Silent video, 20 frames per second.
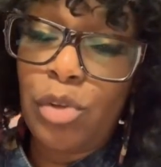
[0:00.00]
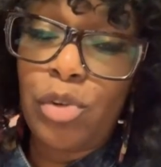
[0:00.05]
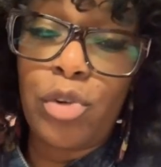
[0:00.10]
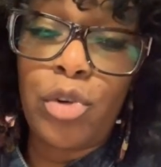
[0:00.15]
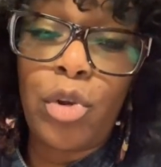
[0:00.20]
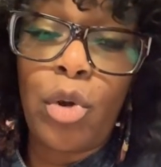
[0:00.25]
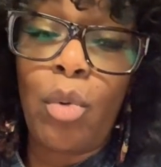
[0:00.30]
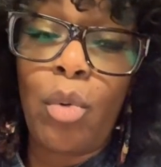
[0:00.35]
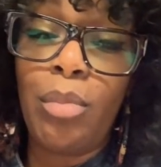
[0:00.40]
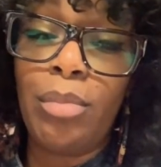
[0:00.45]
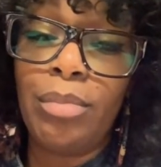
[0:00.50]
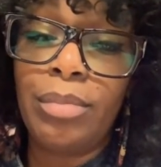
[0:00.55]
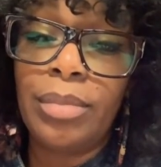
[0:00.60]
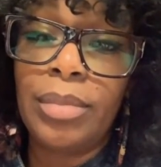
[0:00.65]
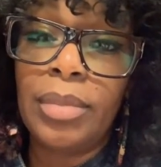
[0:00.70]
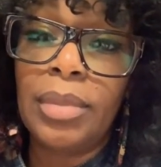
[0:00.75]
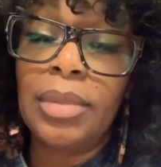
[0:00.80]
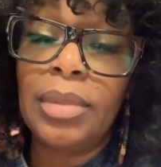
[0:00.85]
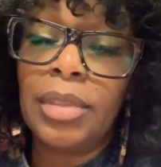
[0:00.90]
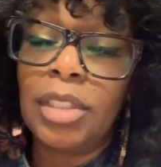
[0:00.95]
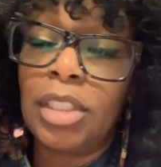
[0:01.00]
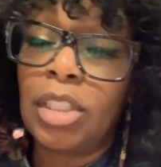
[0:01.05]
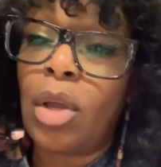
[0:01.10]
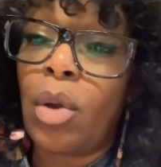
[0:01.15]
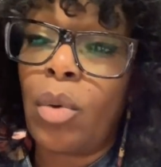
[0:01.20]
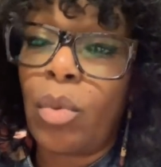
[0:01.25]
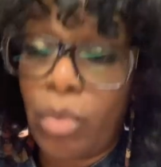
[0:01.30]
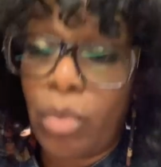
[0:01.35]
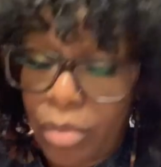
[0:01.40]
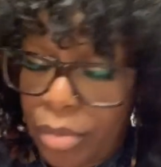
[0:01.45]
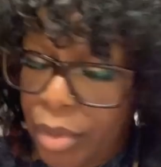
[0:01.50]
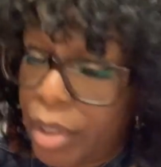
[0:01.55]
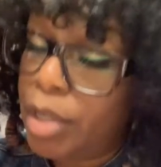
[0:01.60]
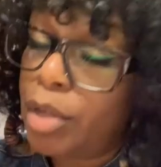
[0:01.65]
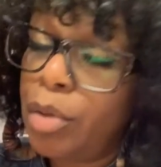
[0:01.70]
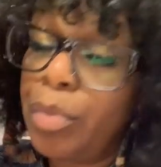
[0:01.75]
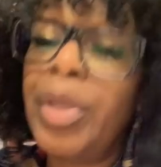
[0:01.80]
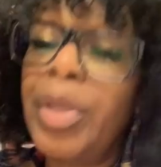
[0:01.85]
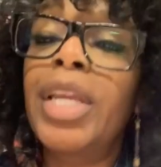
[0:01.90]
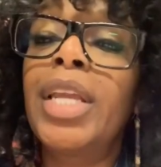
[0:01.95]
Nope. So
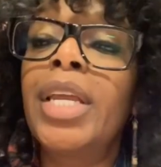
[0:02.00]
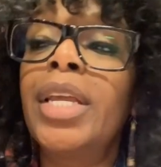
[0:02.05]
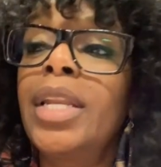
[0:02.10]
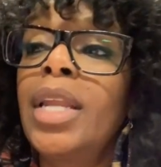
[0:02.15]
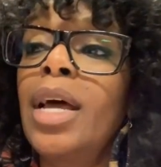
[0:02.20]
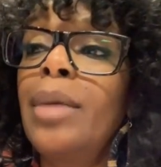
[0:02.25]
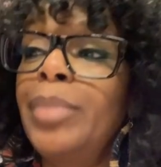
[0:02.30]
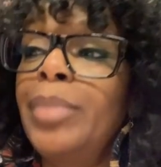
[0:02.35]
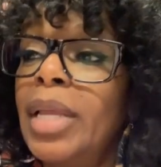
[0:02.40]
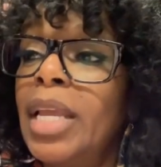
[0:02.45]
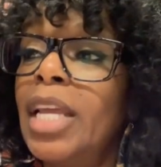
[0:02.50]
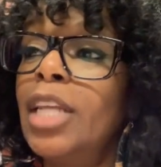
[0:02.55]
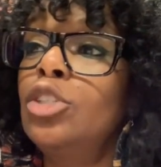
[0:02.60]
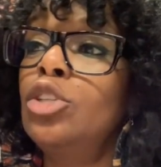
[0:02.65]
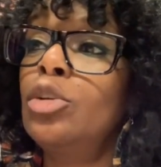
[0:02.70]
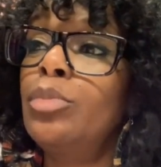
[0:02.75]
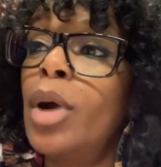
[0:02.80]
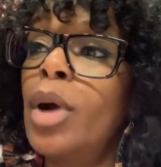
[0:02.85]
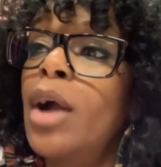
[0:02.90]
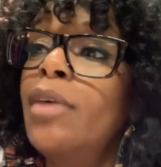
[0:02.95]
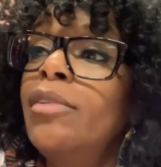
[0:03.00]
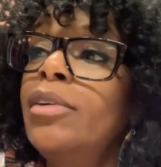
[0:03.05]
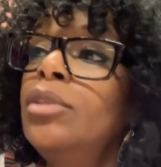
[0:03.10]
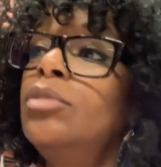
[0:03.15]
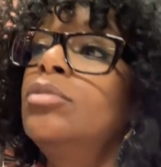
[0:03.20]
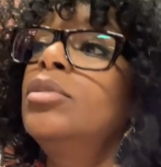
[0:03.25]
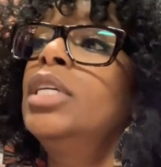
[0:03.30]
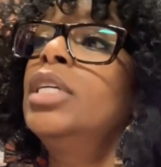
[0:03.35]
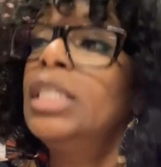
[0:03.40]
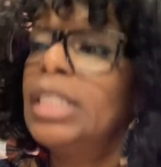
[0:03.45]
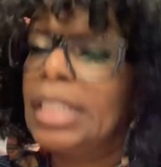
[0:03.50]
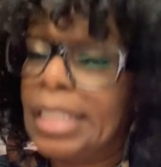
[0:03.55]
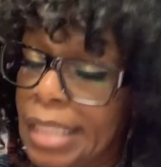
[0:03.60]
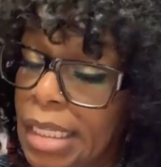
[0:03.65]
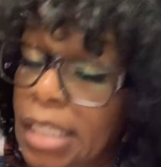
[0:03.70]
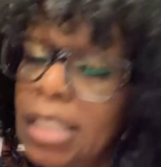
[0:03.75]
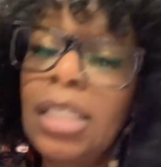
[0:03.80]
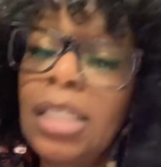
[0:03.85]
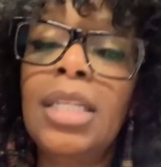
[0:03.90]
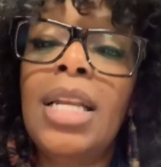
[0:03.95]
he'll be getting up again tomorrow,
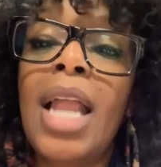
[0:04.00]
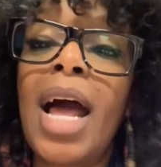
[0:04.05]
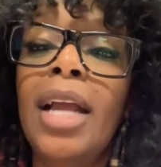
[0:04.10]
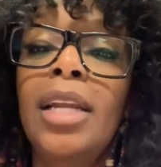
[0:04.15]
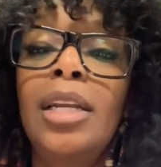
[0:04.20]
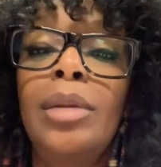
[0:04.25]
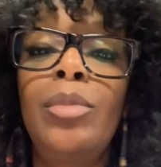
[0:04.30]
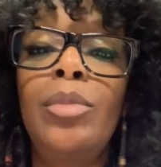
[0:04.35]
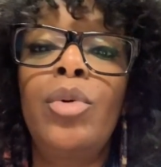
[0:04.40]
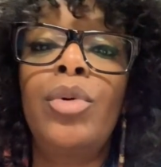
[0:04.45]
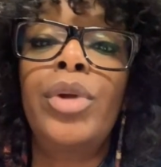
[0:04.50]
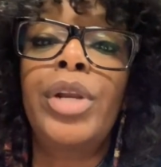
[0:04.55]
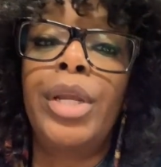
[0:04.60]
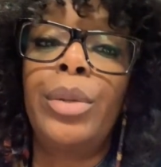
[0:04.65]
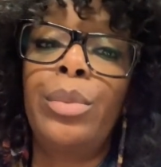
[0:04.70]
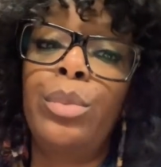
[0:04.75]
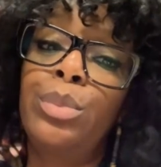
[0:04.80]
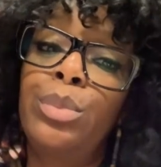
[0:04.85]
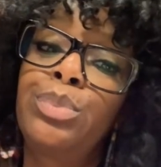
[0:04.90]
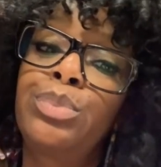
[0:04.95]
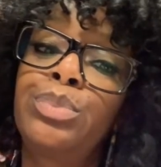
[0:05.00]
6 o'clock in the morning.